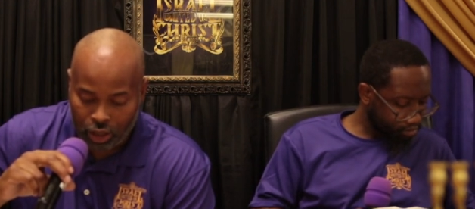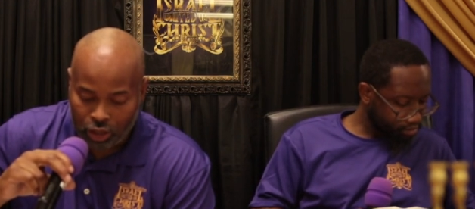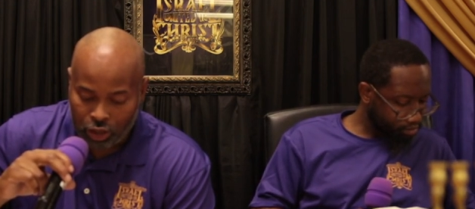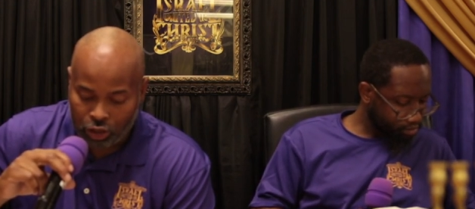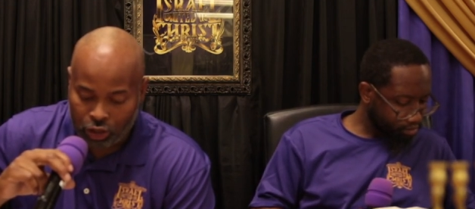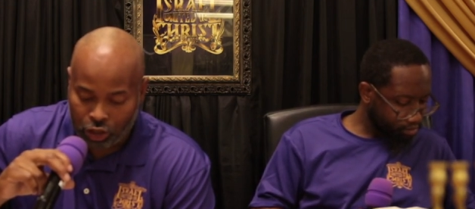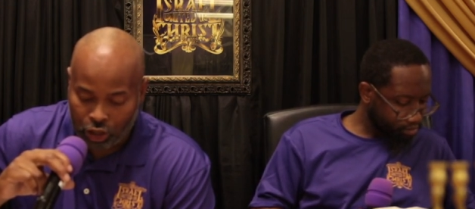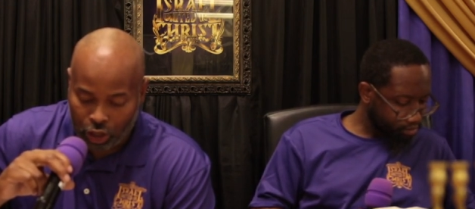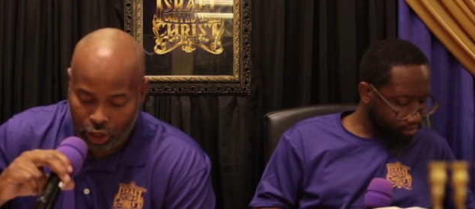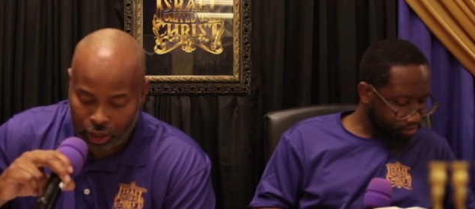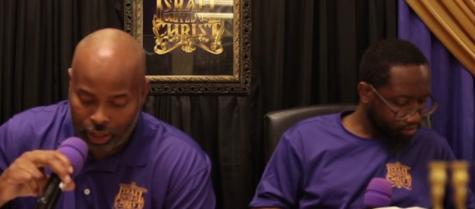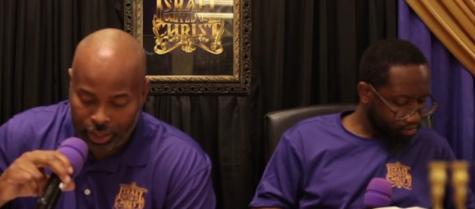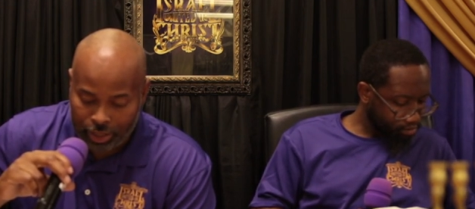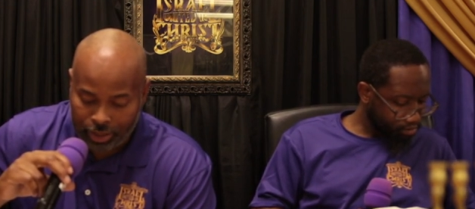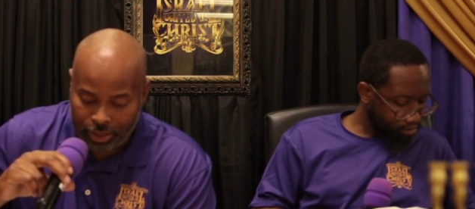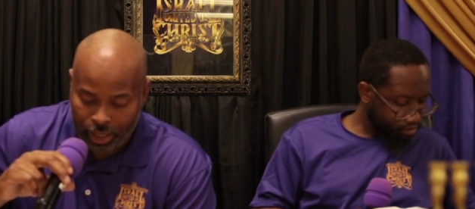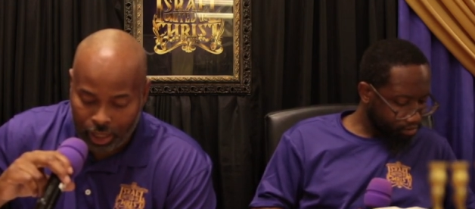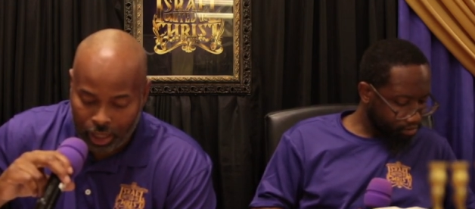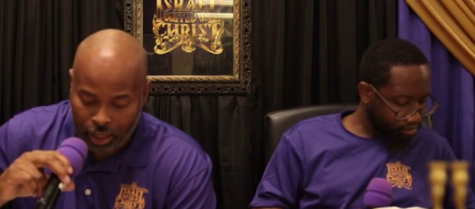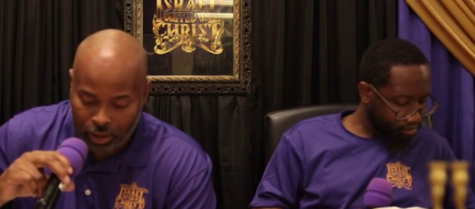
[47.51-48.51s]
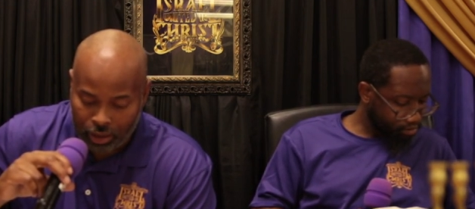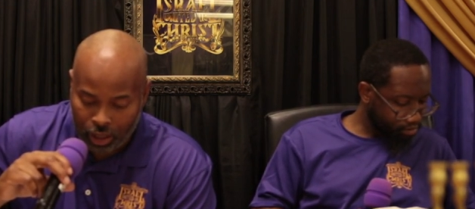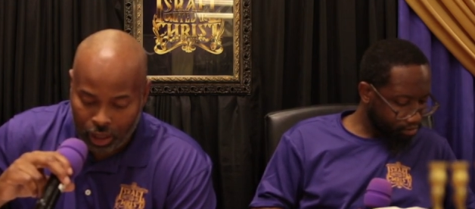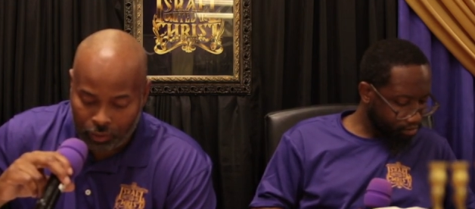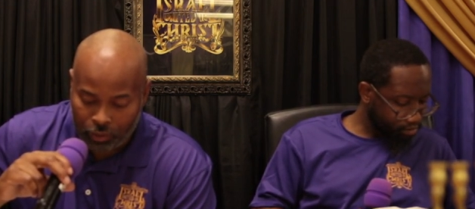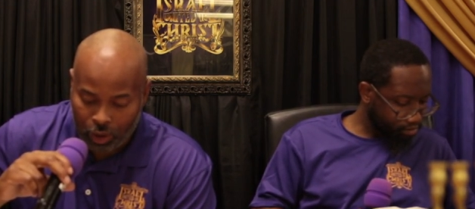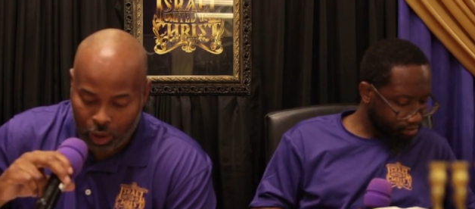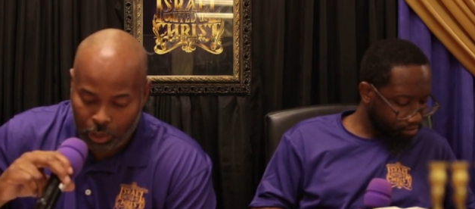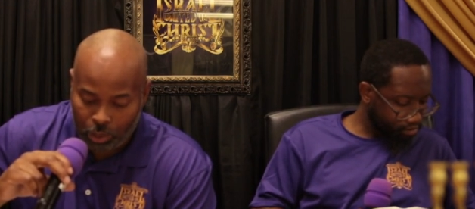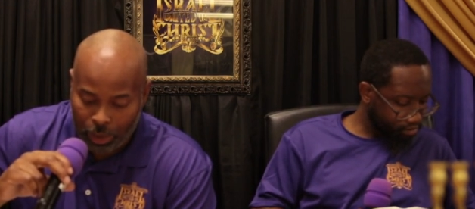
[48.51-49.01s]
Speaker 1: surely none
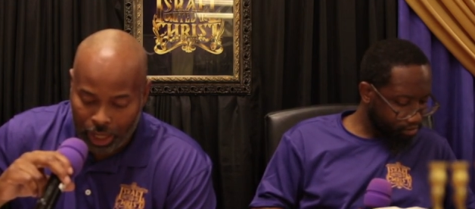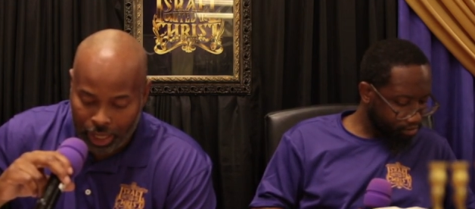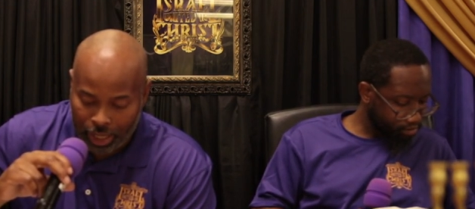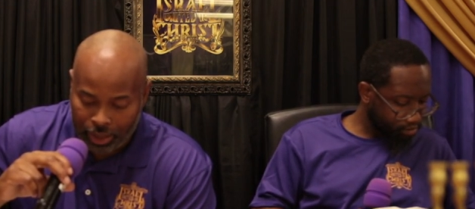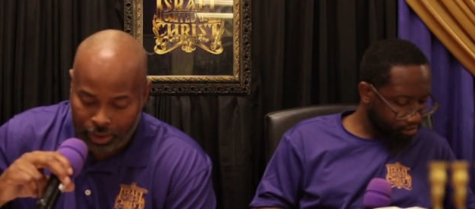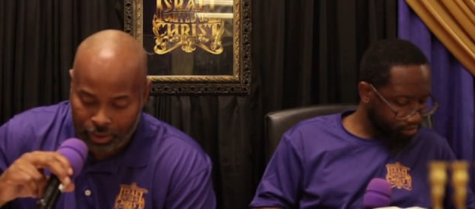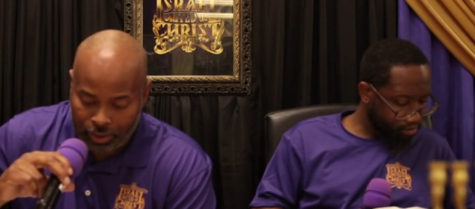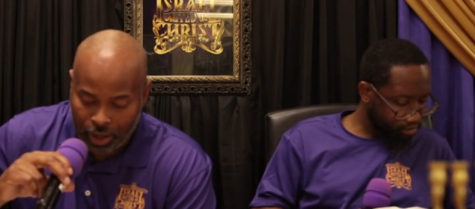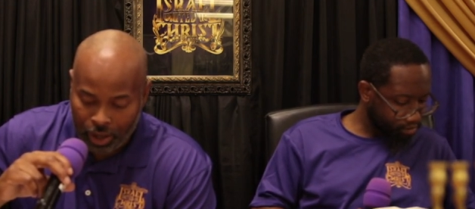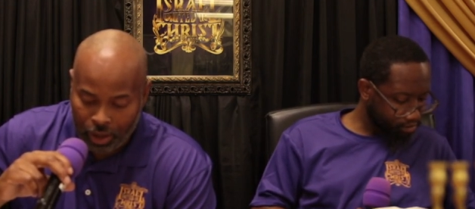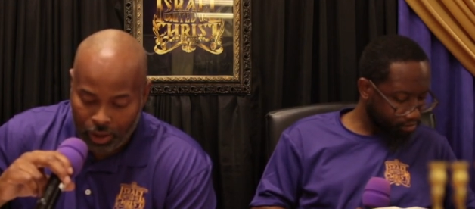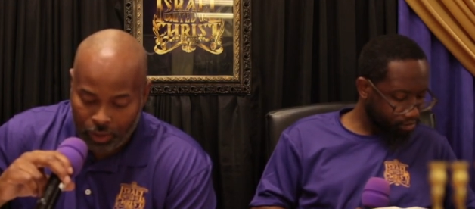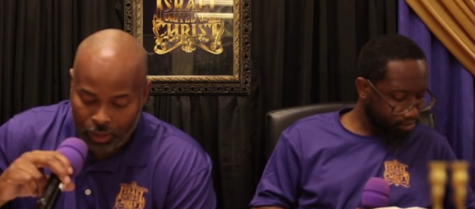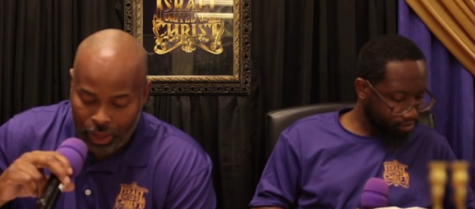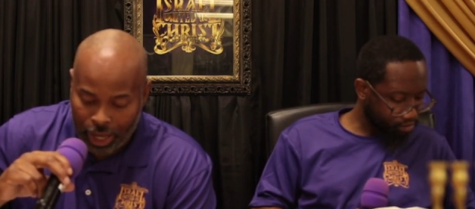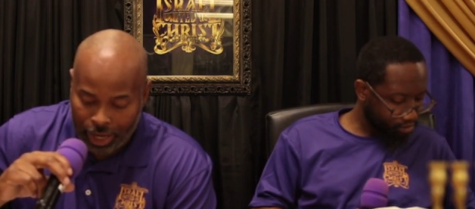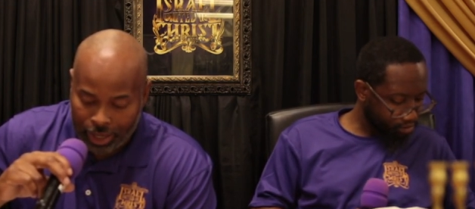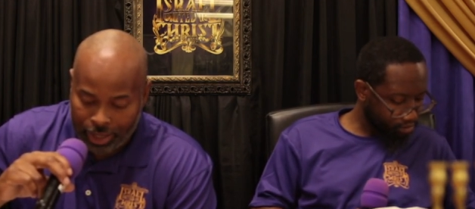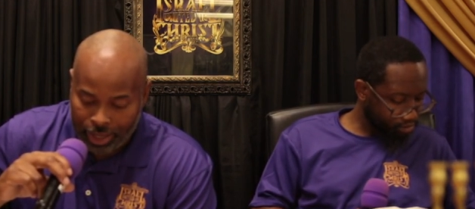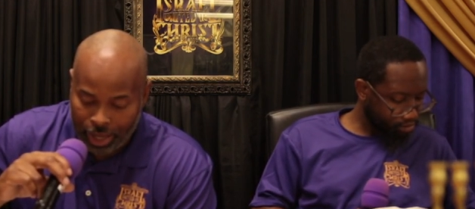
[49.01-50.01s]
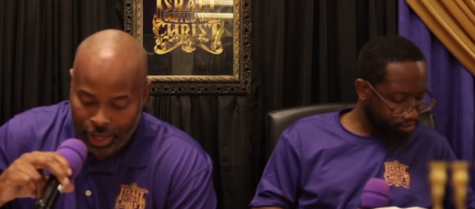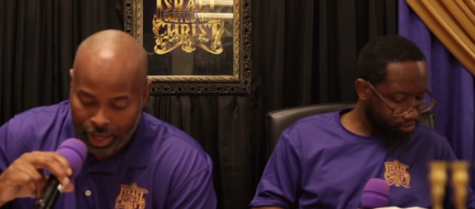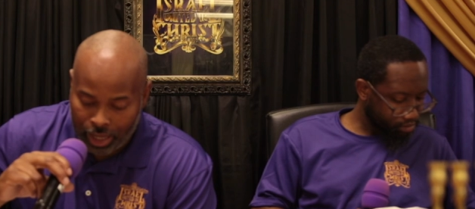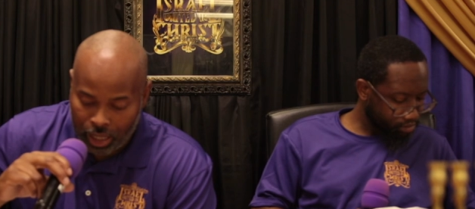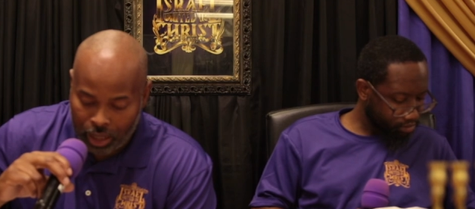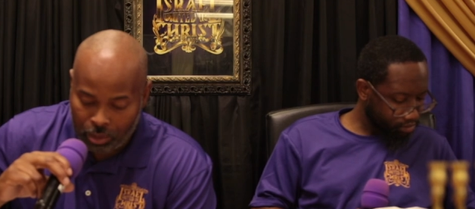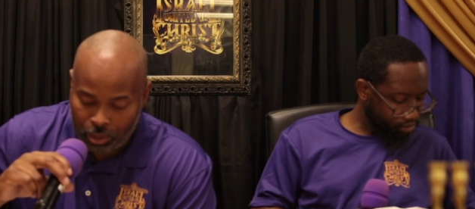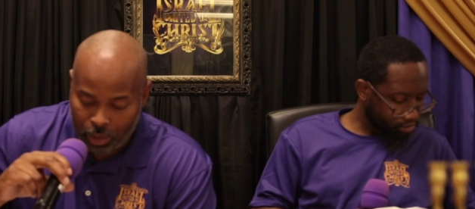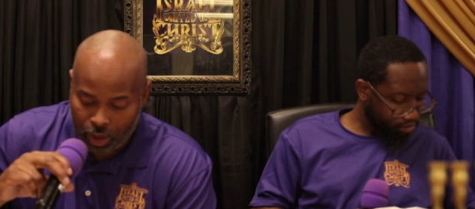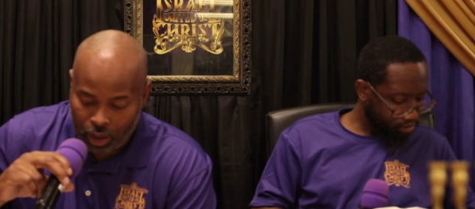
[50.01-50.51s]
of the men that
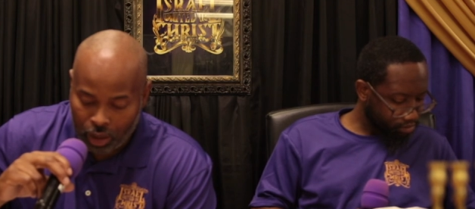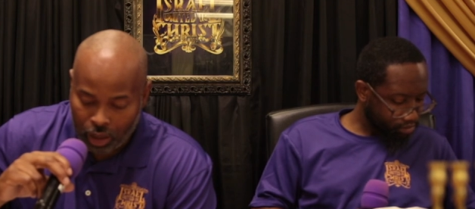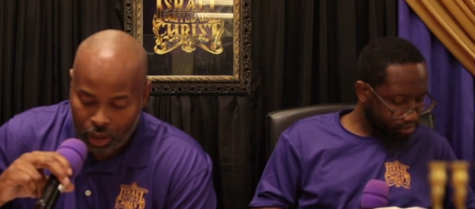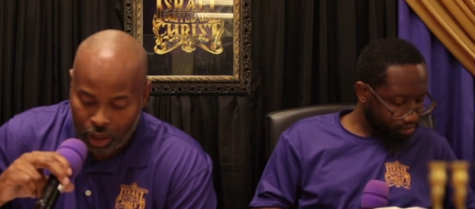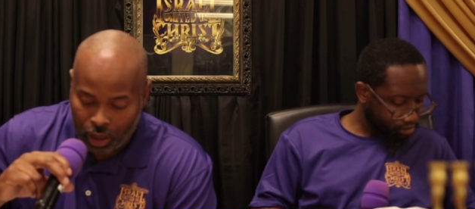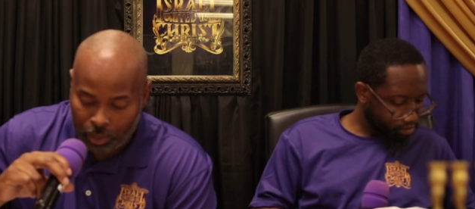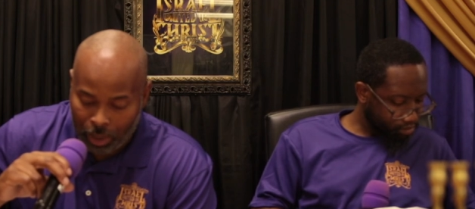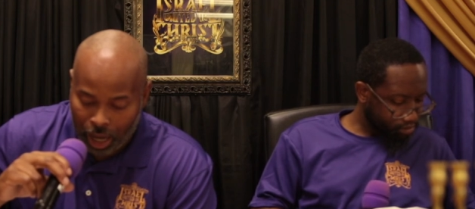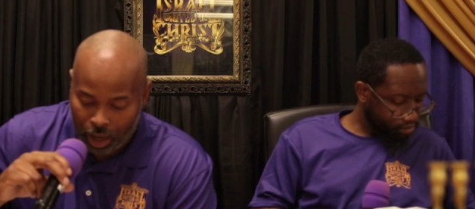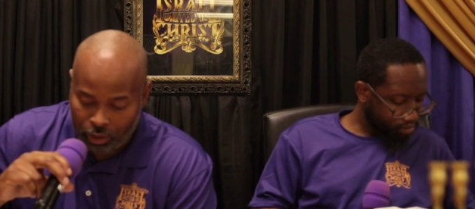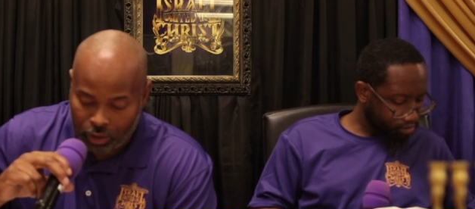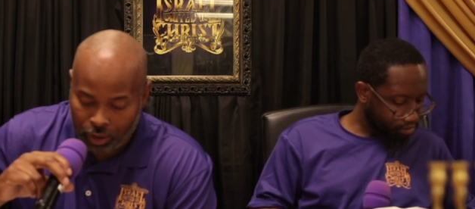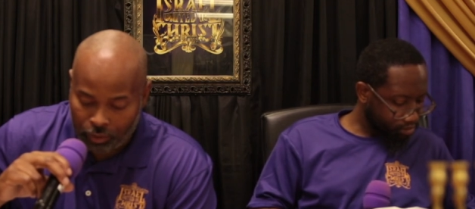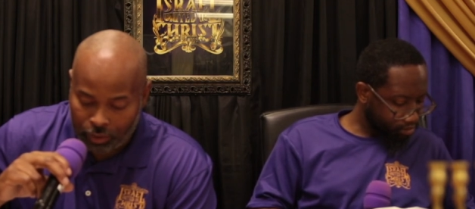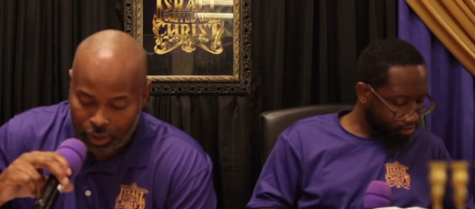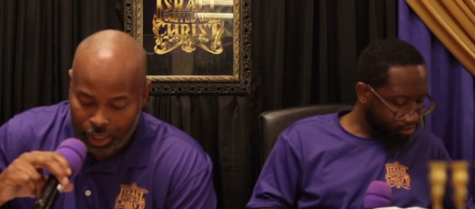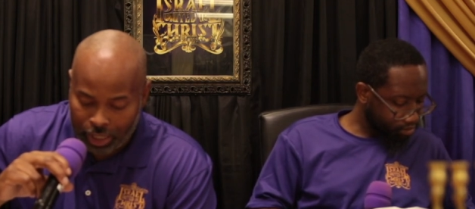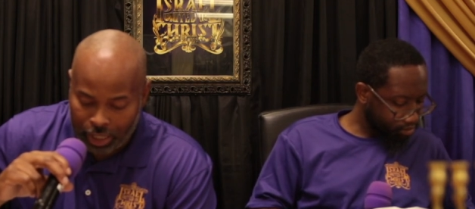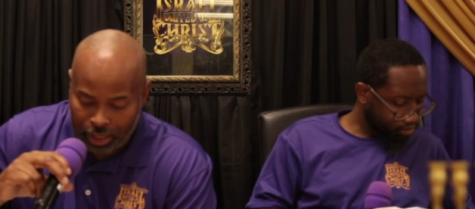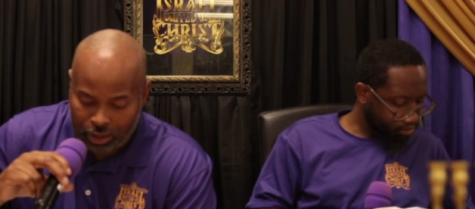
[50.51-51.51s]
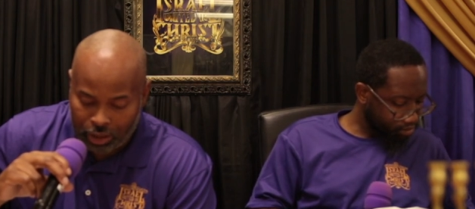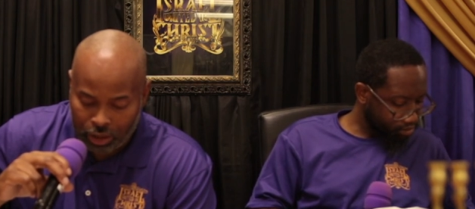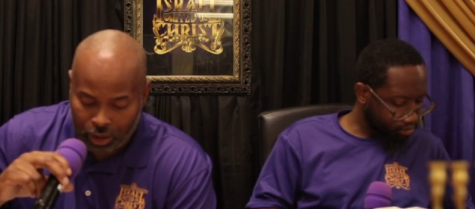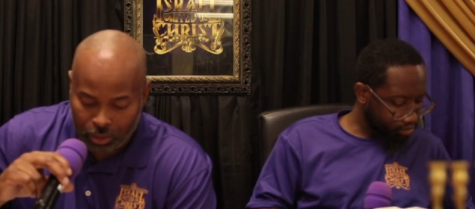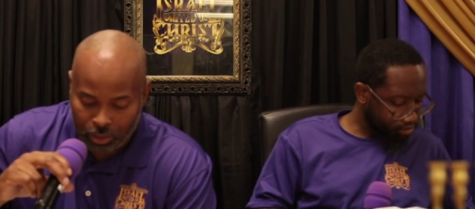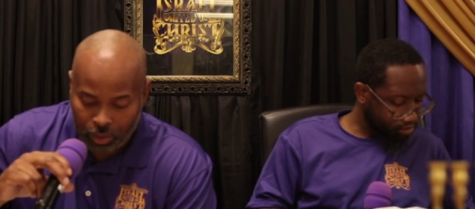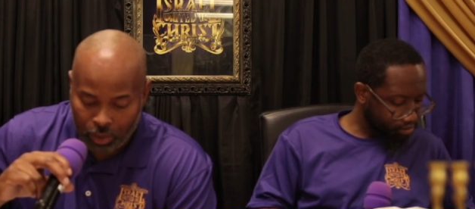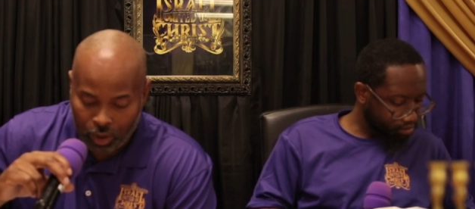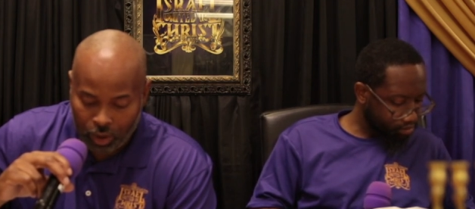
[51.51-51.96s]
came up out of Egypt